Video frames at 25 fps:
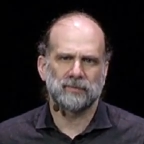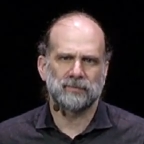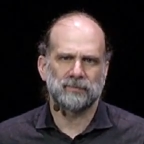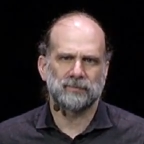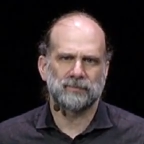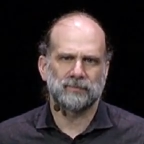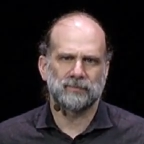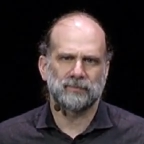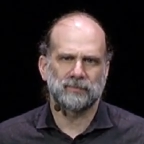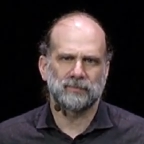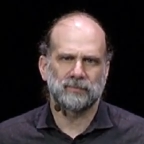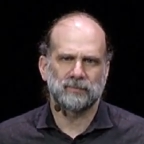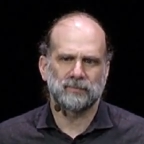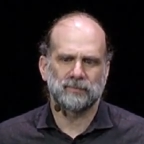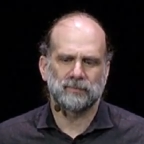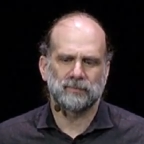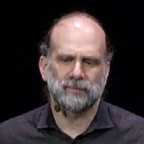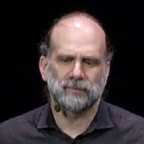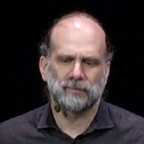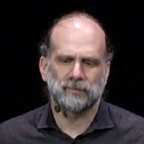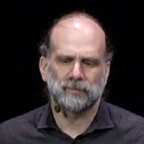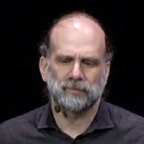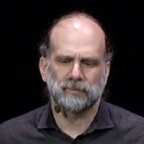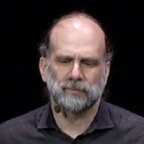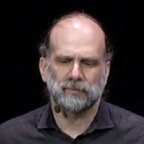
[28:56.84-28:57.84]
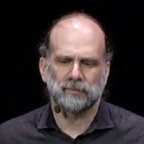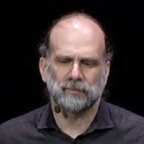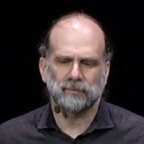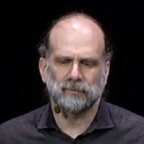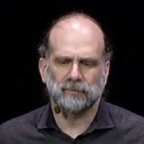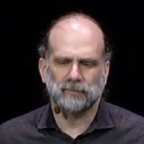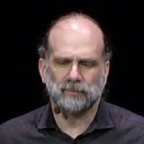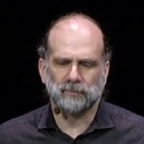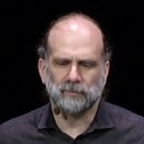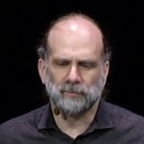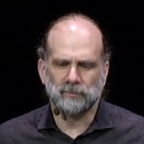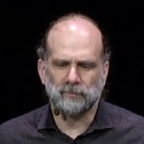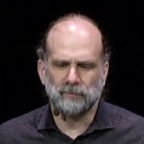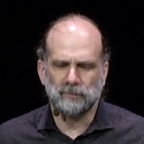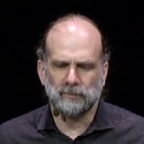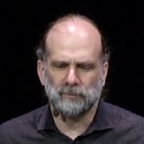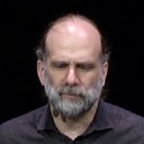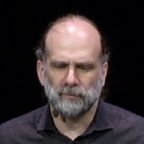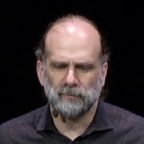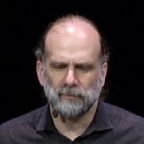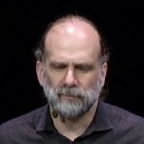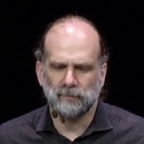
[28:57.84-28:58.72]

[no speech]